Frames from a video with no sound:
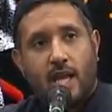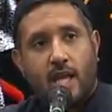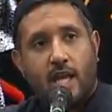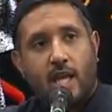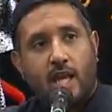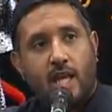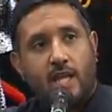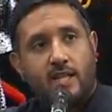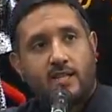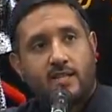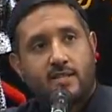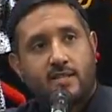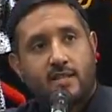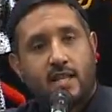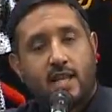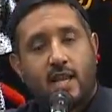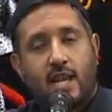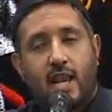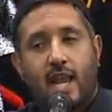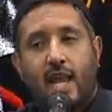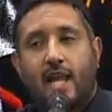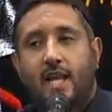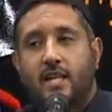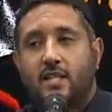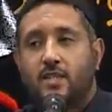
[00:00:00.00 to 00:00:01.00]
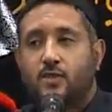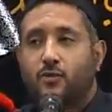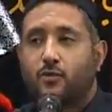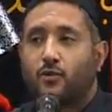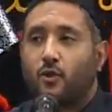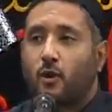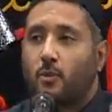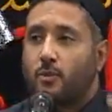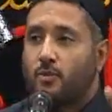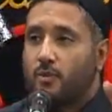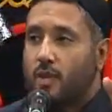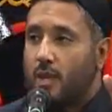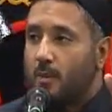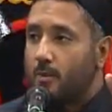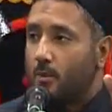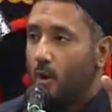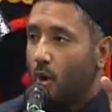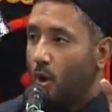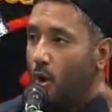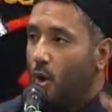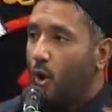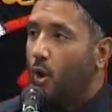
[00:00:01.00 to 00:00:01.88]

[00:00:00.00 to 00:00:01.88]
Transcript: He selects from them